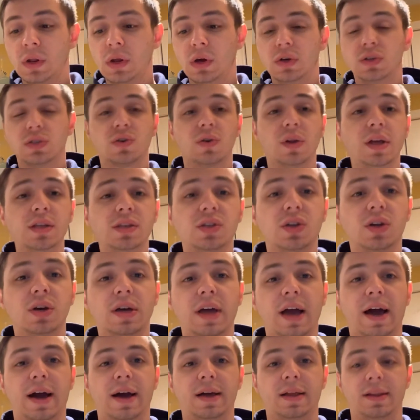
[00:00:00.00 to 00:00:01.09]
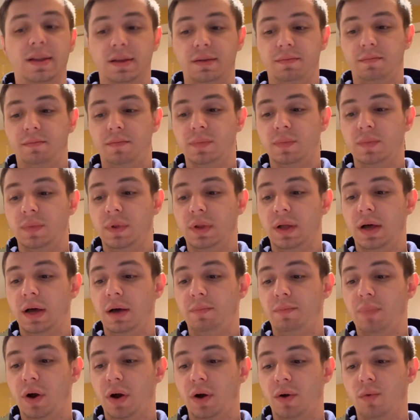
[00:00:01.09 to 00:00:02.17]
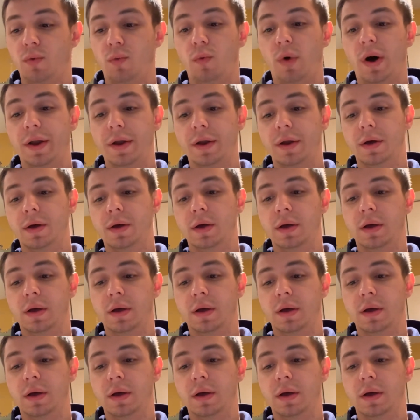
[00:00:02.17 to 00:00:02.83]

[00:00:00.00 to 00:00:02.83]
So let's look at part 1.